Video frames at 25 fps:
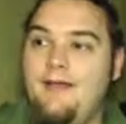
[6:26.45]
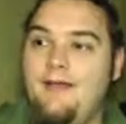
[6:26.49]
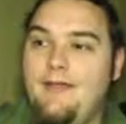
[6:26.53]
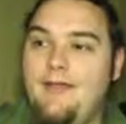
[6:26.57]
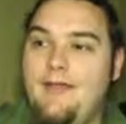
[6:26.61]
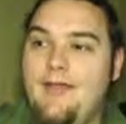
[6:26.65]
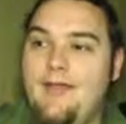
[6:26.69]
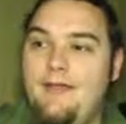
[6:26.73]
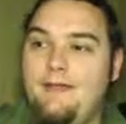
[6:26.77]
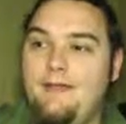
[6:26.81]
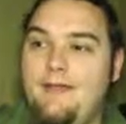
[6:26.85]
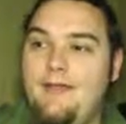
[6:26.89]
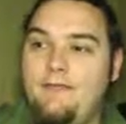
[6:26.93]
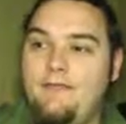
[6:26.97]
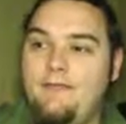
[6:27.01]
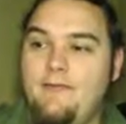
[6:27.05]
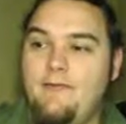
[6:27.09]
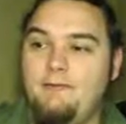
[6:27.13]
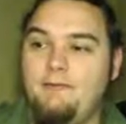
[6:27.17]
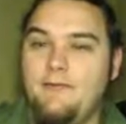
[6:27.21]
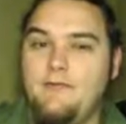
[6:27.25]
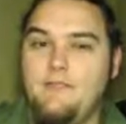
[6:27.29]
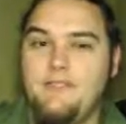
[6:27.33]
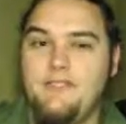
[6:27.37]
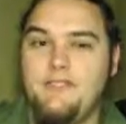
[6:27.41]
If
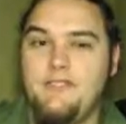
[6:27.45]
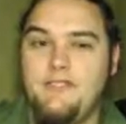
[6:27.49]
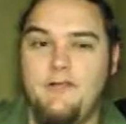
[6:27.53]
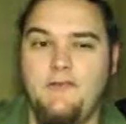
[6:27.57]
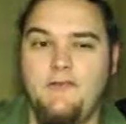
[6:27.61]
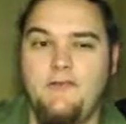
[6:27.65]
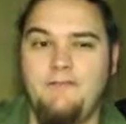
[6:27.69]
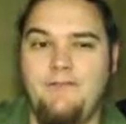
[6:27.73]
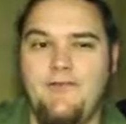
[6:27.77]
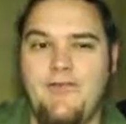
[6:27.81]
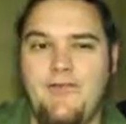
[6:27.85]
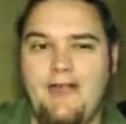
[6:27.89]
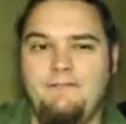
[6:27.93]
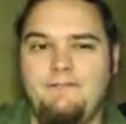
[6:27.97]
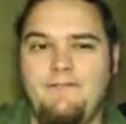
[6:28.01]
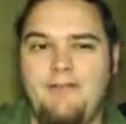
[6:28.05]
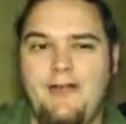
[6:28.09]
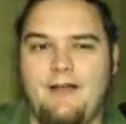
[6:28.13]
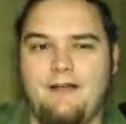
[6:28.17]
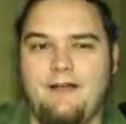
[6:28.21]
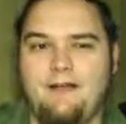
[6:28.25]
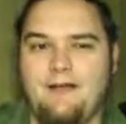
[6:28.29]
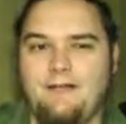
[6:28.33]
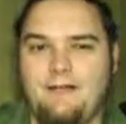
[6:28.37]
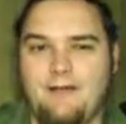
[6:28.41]
someone shoots me, I'm
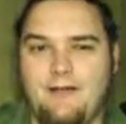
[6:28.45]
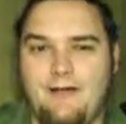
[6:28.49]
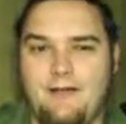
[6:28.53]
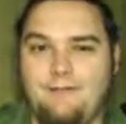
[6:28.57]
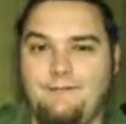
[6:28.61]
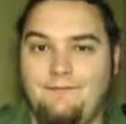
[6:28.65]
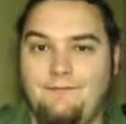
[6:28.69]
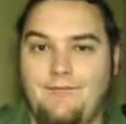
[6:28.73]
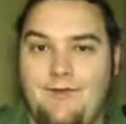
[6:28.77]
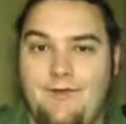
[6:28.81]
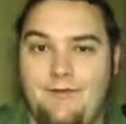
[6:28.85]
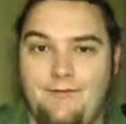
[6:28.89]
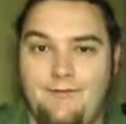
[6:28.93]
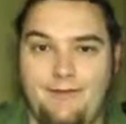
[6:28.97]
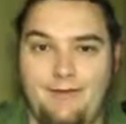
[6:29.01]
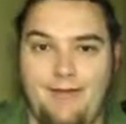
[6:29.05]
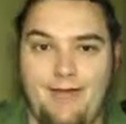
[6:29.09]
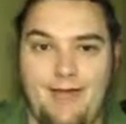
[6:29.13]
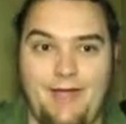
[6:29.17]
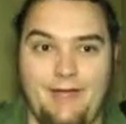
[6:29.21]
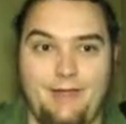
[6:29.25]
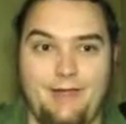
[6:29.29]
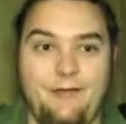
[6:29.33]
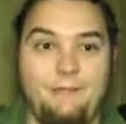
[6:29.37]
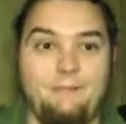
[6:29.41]
not going to go find the
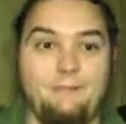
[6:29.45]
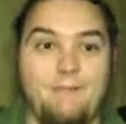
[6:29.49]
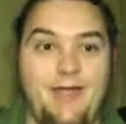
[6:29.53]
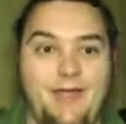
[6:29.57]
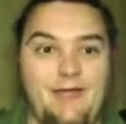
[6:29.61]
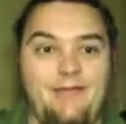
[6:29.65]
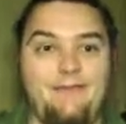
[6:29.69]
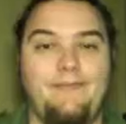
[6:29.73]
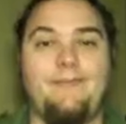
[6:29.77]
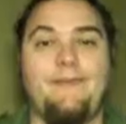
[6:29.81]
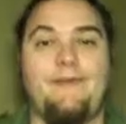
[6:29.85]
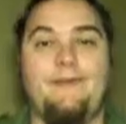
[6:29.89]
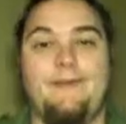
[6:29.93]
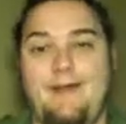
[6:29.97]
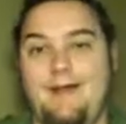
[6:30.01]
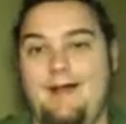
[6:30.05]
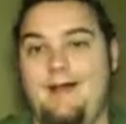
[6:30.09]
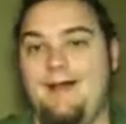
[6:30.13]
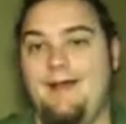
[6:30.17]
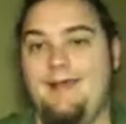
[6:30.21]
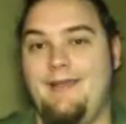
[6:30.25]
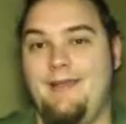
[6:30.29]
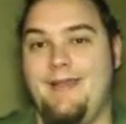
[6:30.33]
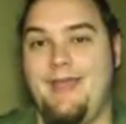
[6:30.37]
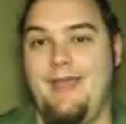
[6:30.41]
guy who made the
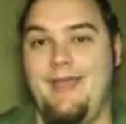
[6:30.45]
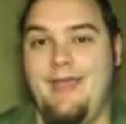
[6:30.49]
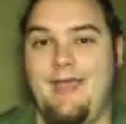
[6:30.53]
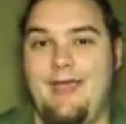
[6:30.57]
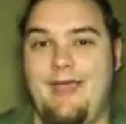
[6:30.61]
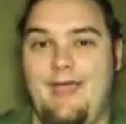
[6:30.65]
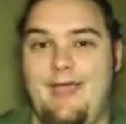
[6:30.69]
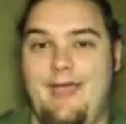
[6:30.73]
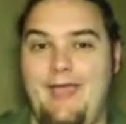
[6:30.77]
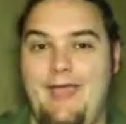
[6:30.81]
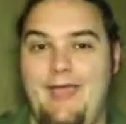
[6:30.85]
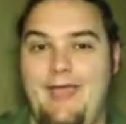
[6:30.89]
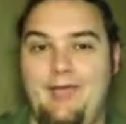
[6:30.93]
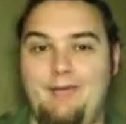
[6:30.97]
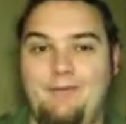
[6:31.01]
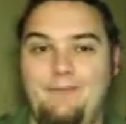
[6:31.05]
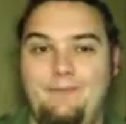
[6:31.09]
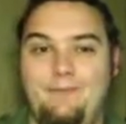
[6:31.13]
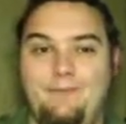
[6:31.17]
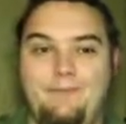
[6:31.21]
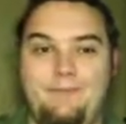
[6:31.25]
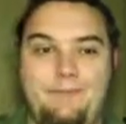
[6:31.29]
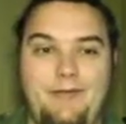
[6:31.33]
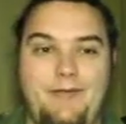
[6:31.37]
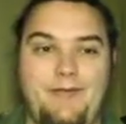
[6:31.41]
gun
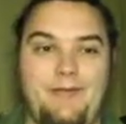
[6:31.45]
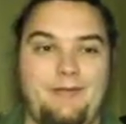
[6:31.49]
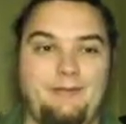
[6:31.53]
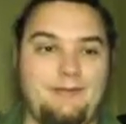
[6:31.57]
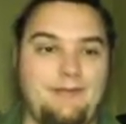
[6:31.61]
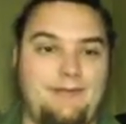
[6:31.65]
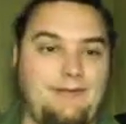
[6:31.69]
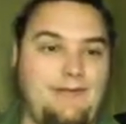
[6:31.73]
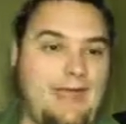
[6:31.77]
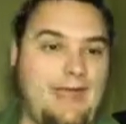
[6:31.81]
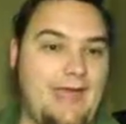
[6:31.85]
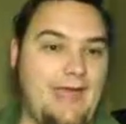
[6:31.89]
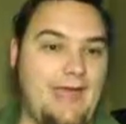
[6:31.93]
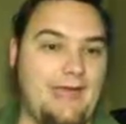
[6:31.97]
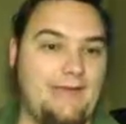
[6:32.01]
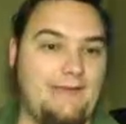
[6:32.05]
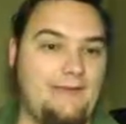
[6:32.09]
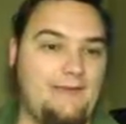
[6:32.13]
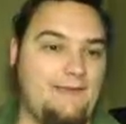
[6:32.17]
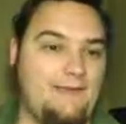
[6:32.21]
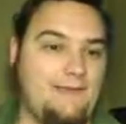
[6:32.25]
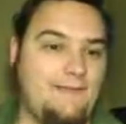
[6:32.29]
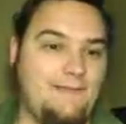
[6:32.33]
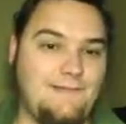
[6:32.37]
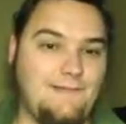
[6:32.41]
and beat him to
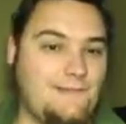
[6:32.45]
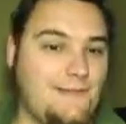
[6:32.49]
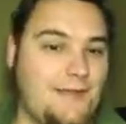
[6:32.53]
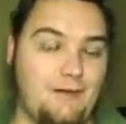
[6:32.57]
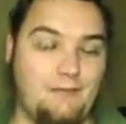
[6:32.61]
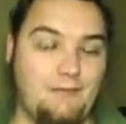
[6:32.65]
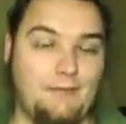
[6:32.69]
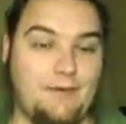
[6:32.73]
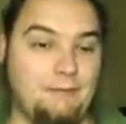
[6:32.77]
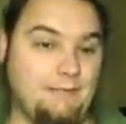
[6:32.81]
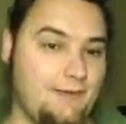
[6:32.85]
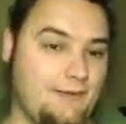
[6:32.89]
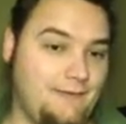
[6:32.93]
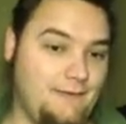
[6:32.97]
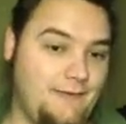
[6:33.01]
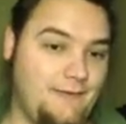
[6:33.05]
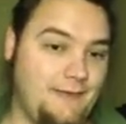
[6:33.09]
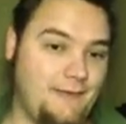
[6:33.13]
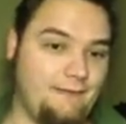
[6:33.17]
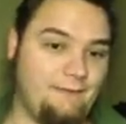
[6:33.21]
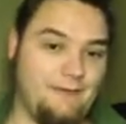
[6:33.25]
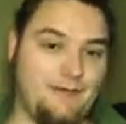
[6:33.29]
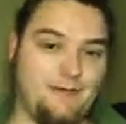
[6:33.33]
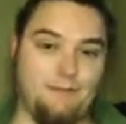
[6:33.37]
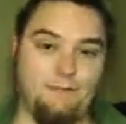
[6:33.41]
death. That's just not what I'm going to do.
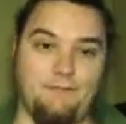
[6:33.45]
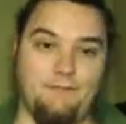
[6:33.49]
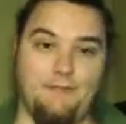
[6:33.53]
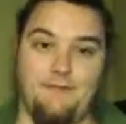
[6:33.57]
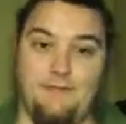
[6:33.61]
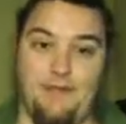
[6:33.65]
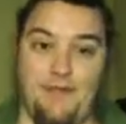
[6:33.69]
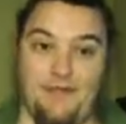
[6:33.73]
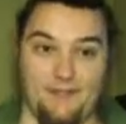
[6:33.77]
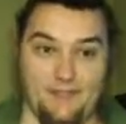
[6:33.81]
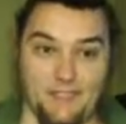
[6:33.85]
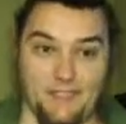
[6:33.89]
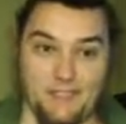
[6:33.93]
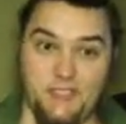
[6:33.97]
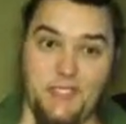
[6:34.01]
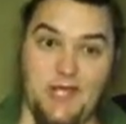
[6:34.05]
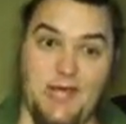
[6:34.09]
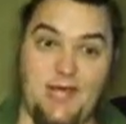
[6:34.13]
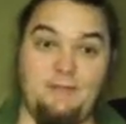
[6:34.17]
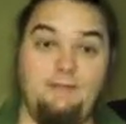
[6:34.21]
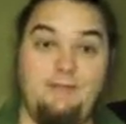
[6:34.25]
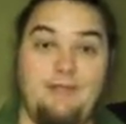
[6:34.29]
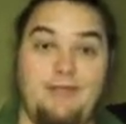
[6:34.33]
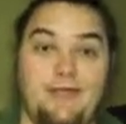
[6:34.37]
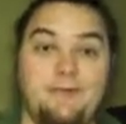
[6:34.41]
I'm going to go find the guy that
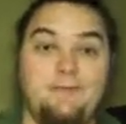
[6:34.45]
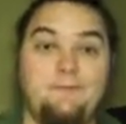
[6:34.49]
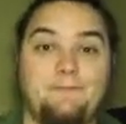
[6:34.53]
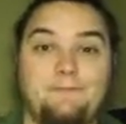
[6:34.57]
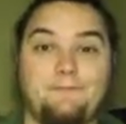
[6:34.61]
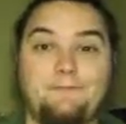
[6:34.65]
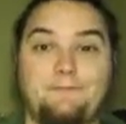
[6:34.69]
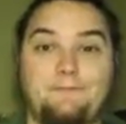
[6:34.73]
shot me.